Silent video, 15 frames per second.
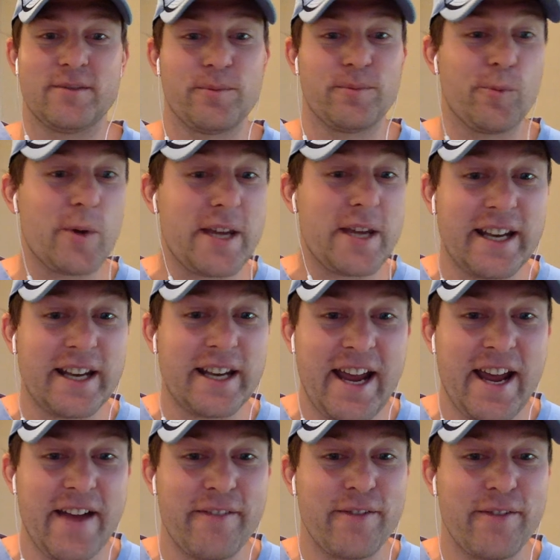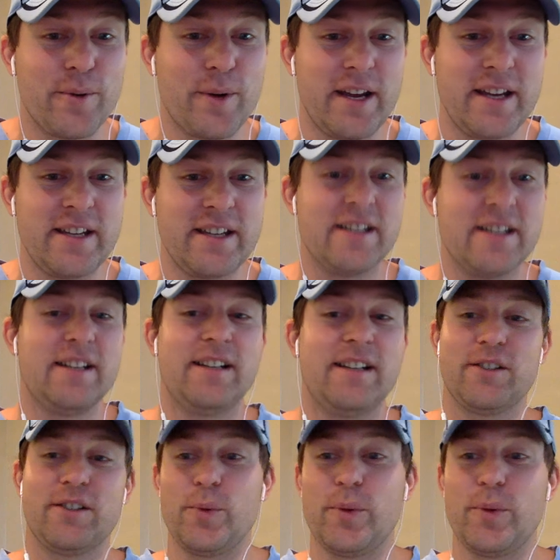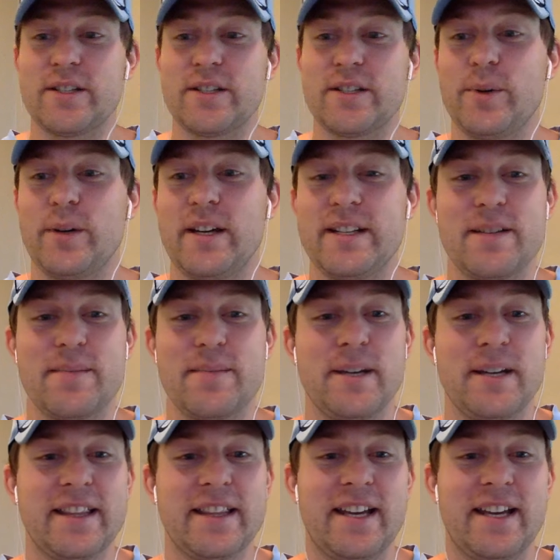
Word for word: week and a half away, two weeks away, something like